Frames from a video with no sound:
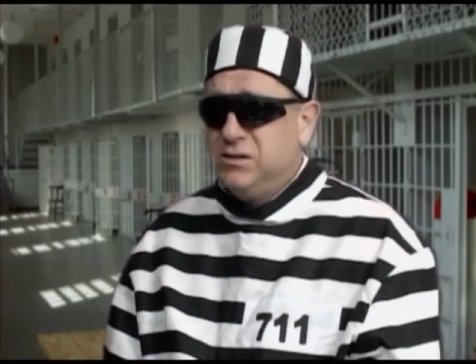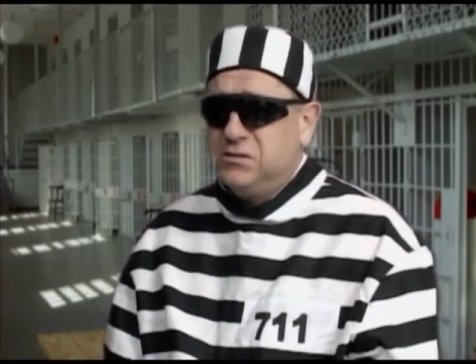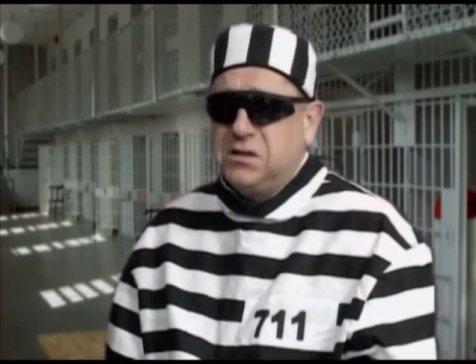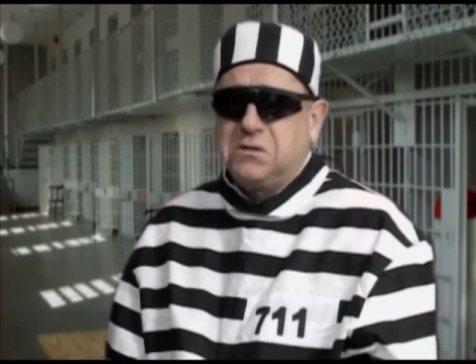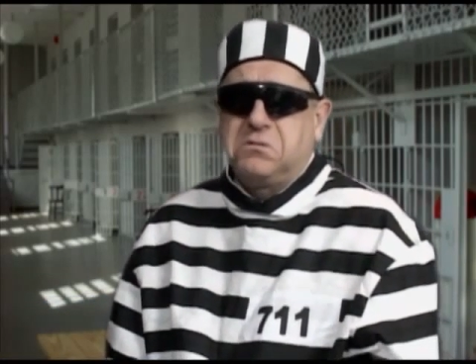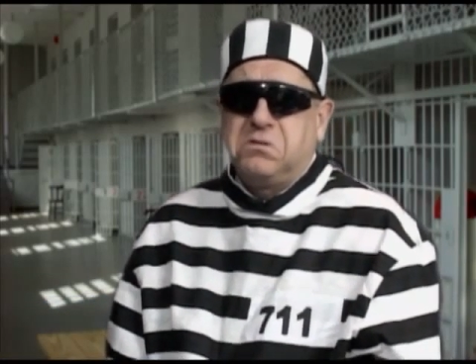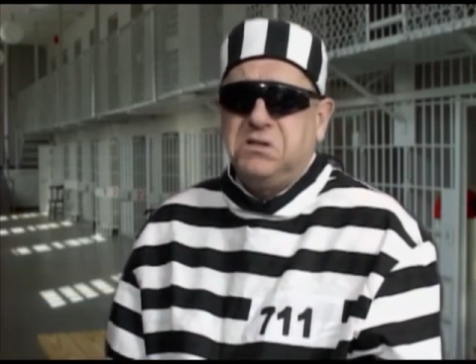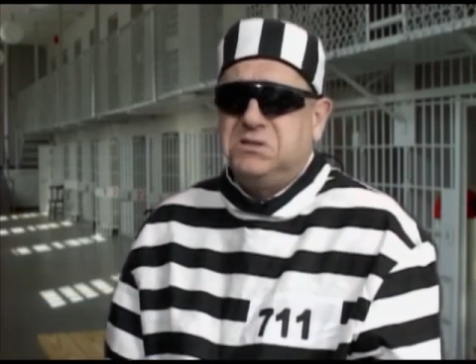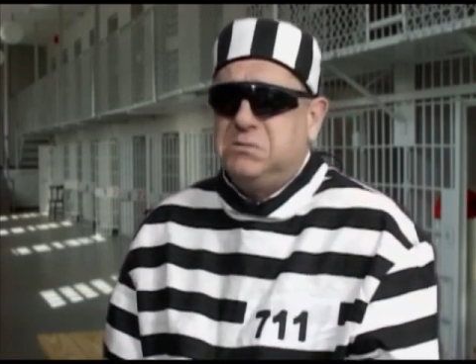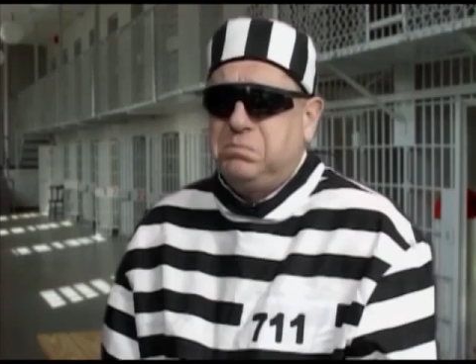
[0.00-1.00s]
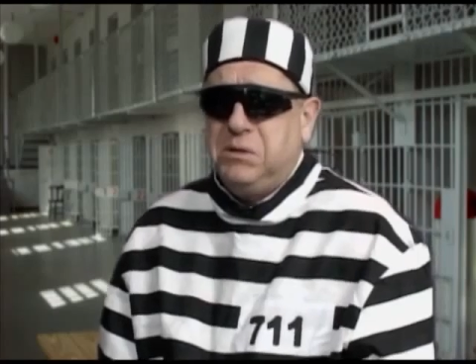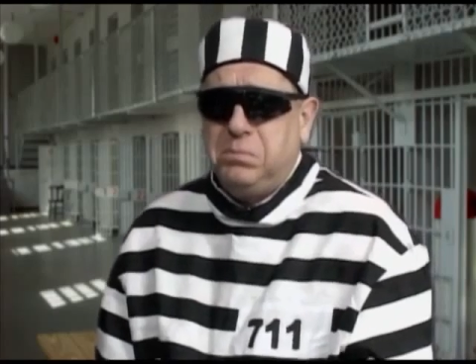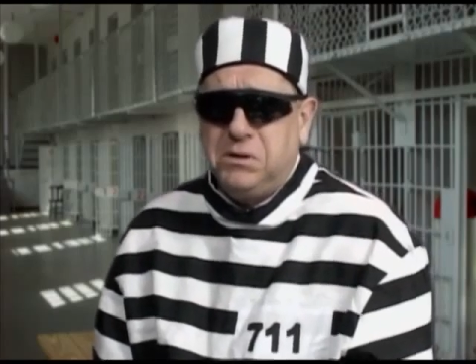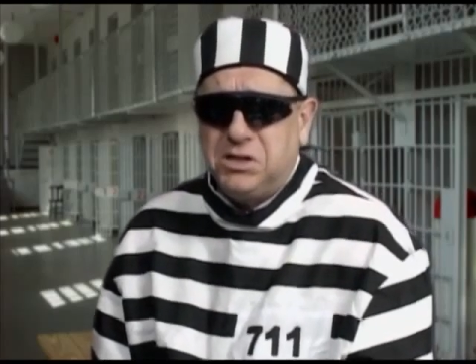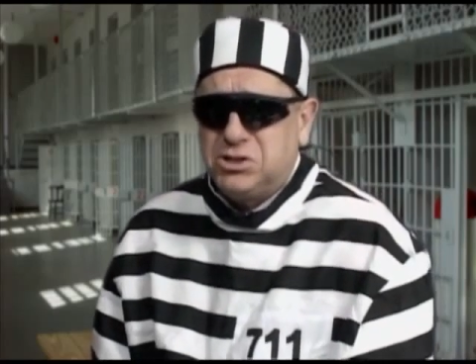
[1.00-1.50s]
You got crazy
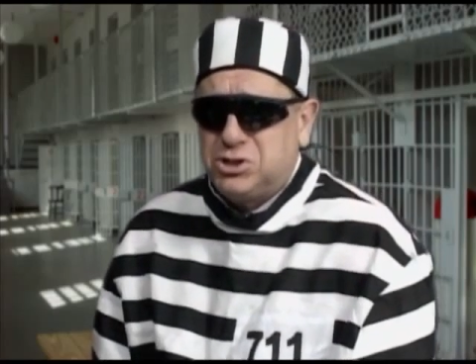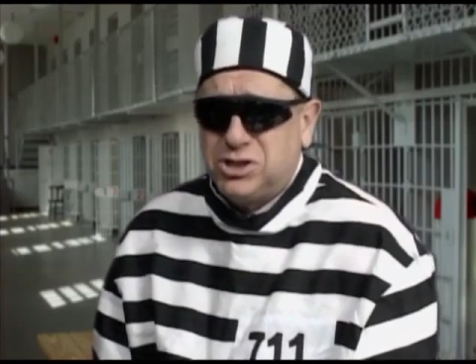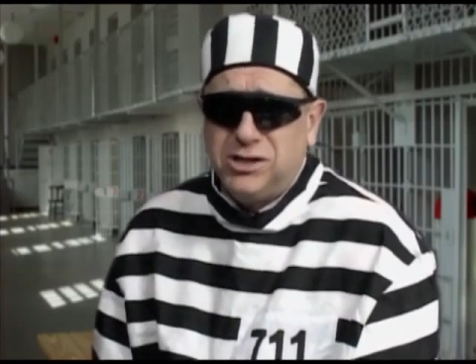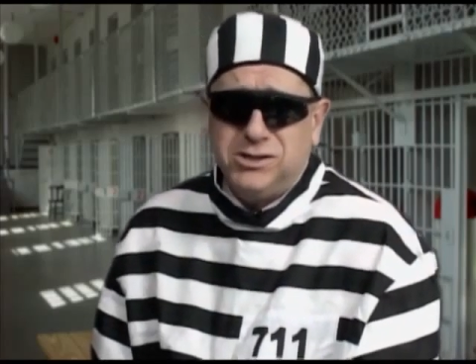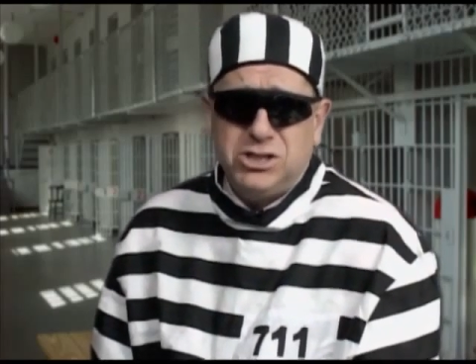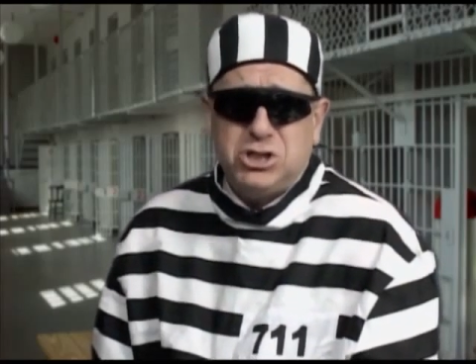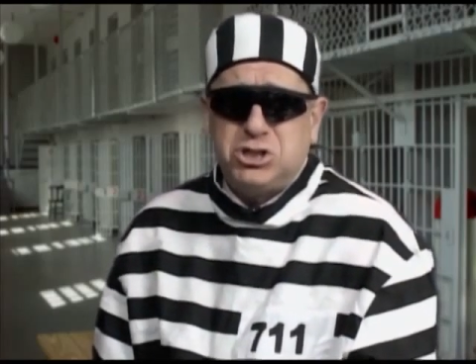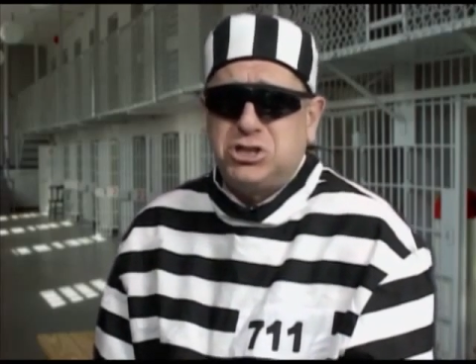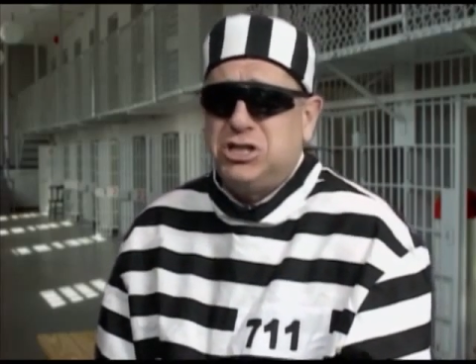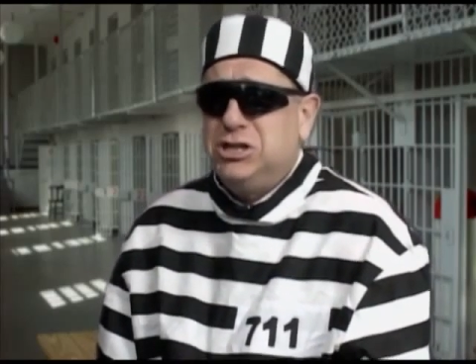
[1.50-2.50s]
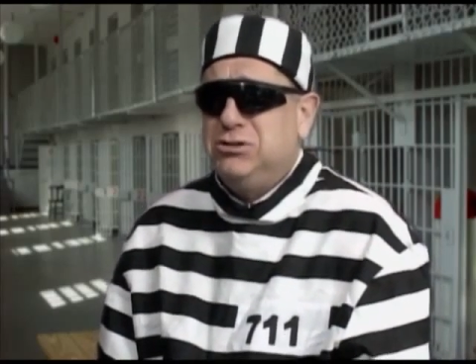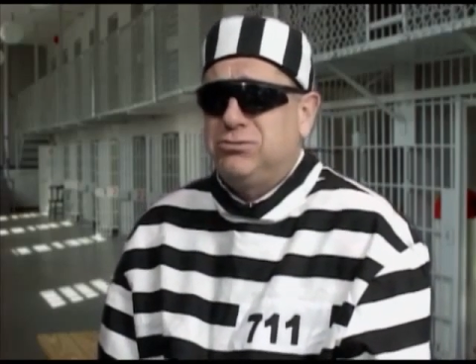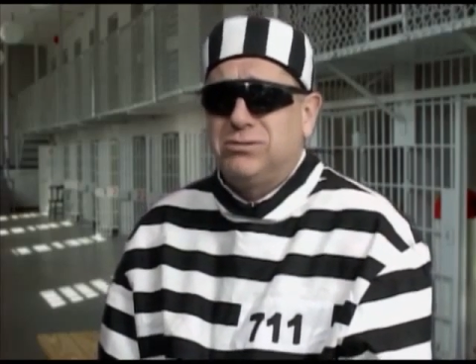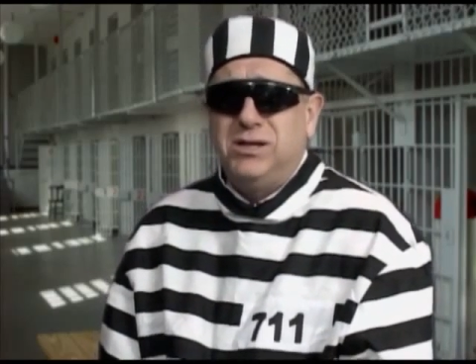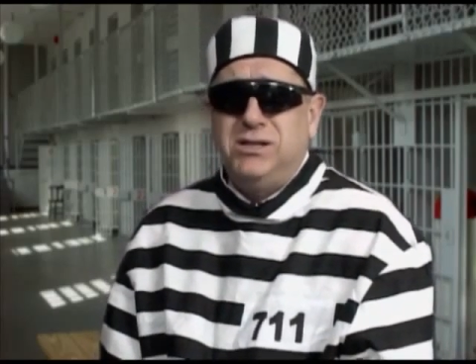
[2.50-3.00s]
people like Charlie Sheen
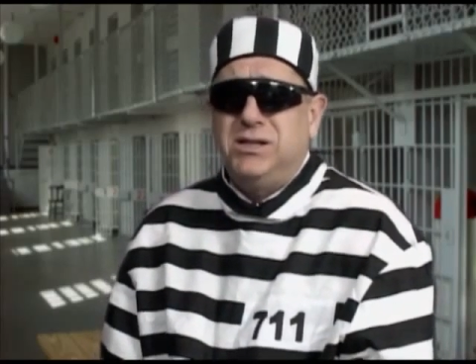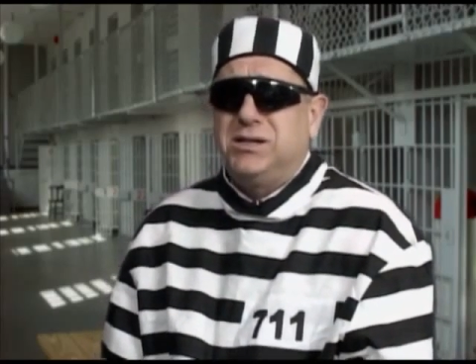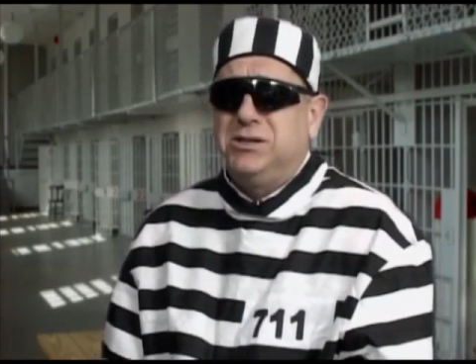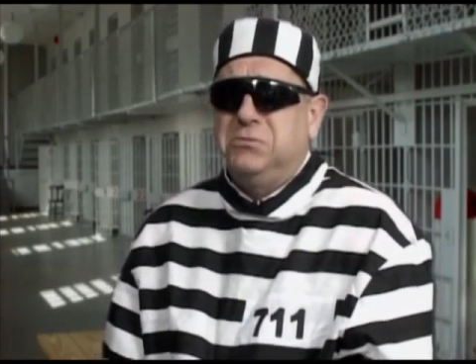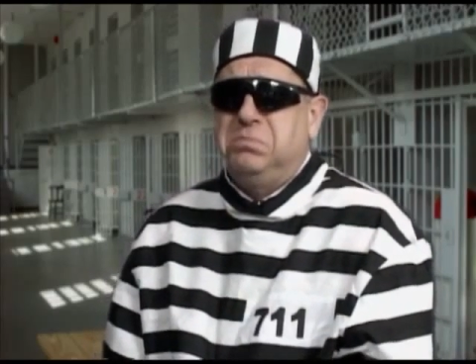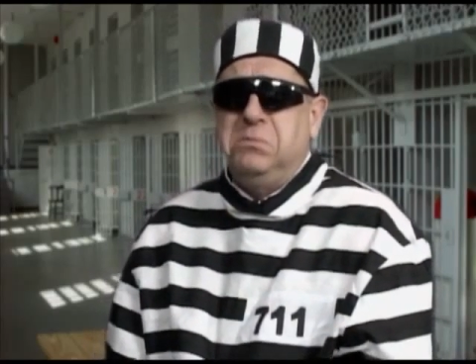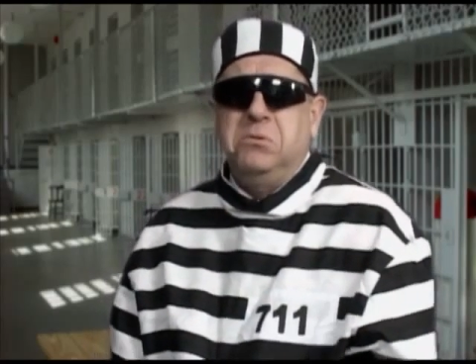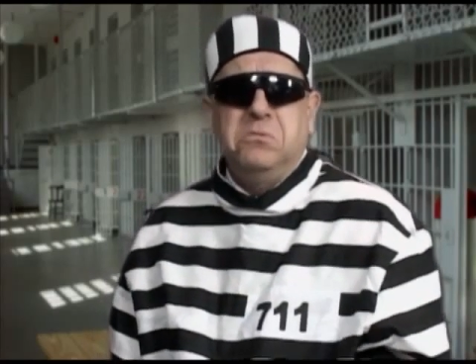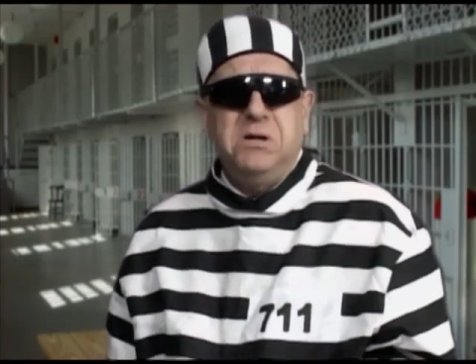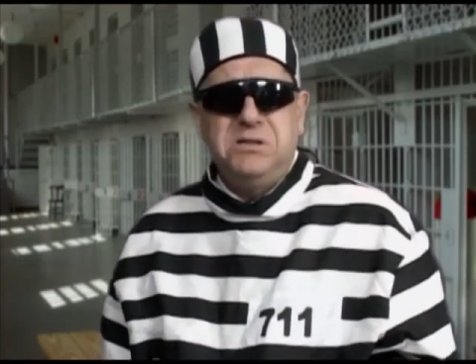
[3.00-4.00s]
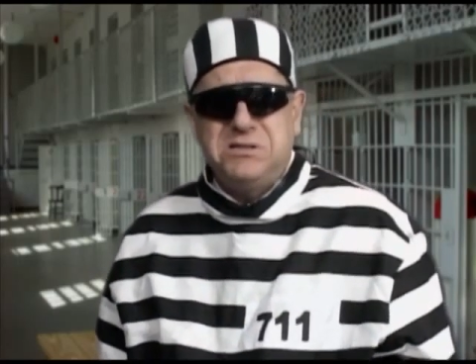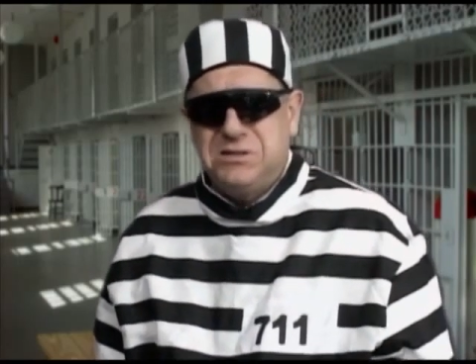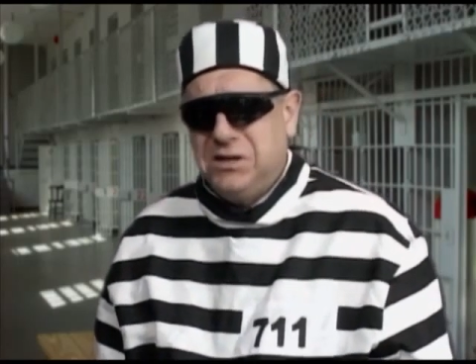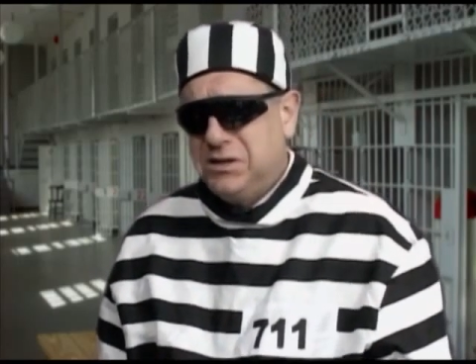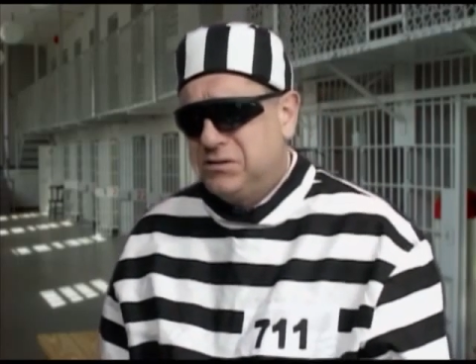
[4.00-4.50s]
threatening to kill people. What is
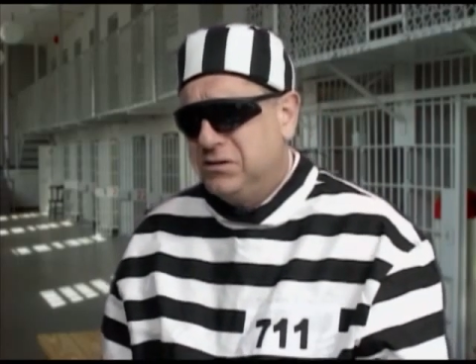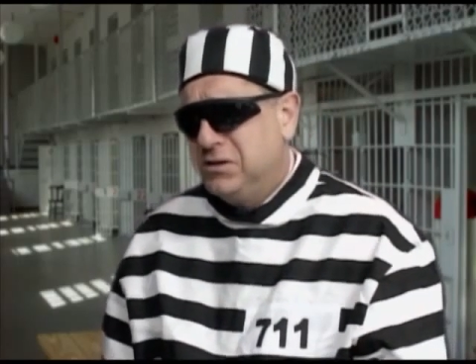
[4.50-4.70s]
that?